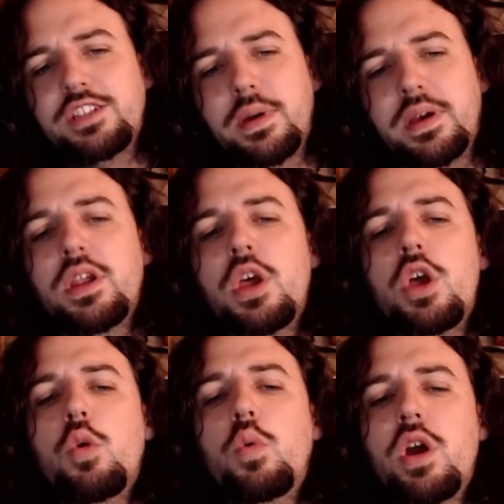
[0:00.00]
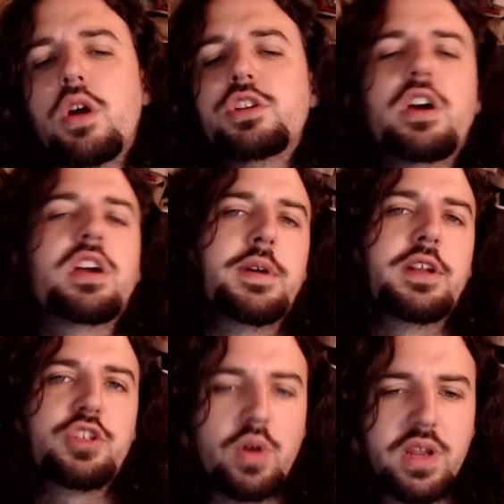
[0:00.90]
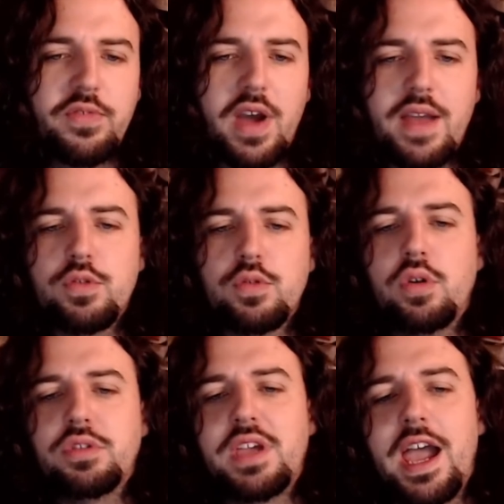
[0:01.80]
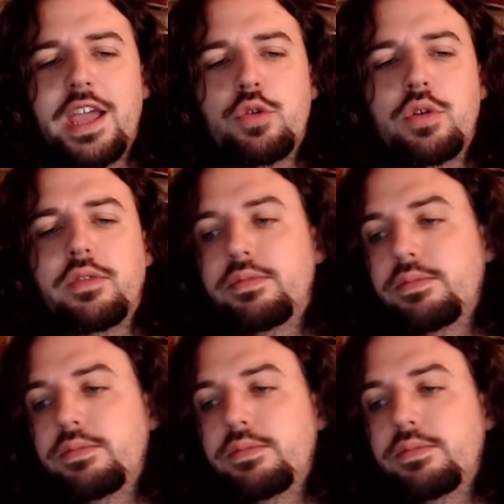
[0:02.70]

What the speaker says: but we are talking about a 25-year-old guy who